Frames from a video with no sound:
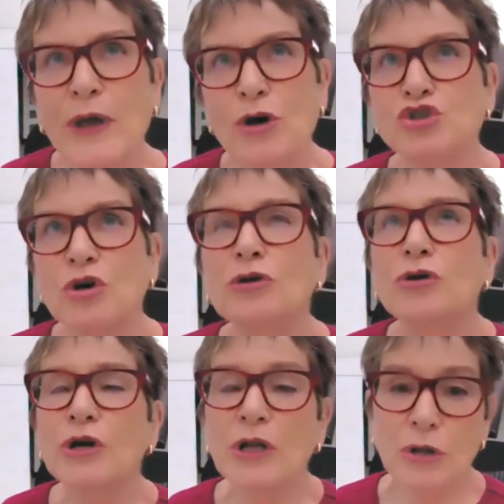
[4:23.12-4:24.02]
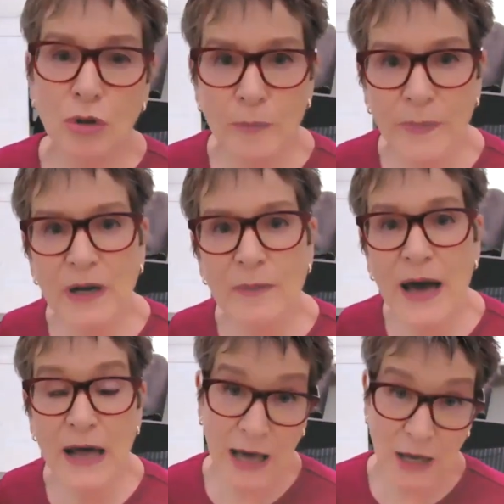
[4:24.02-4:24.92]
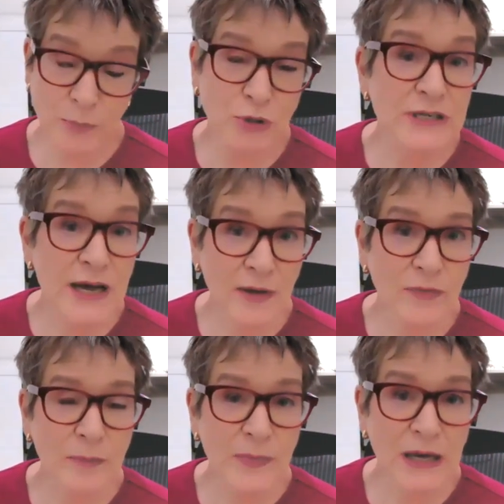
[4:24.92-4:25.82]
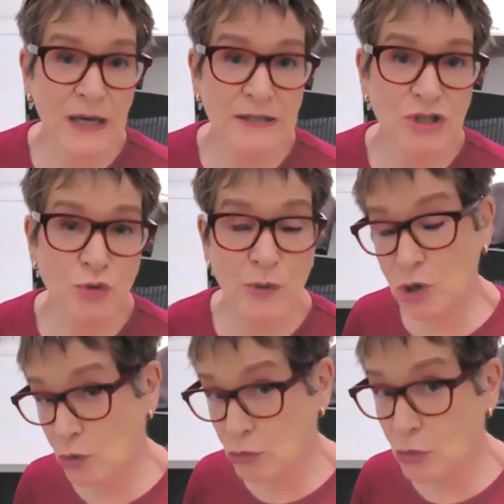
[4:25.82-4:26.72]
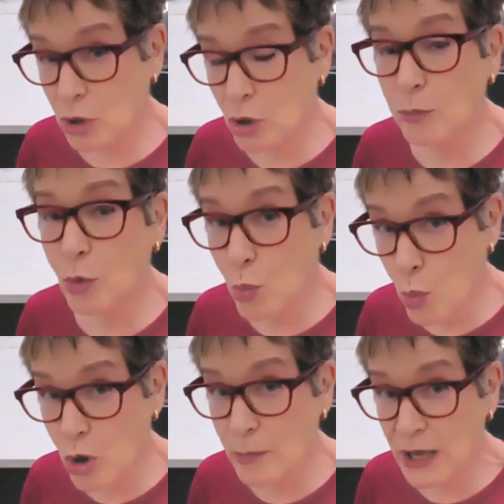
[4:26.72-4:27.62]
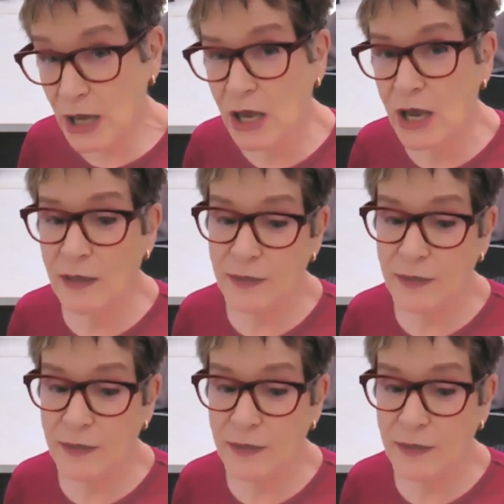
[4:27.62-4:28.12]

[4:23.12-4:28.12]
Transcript: we also learn a little bit about how to protect them because, as we know through global warming,